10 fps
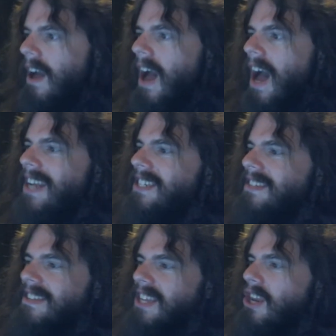I
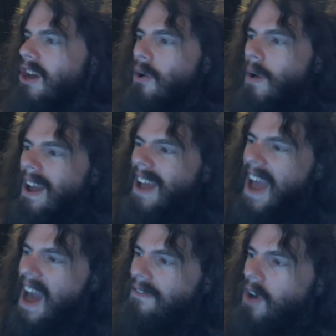just, you know,
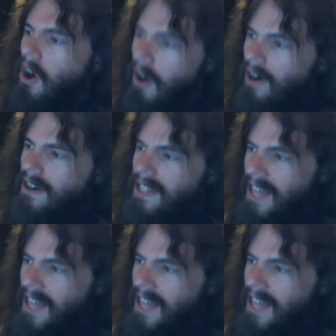have a hard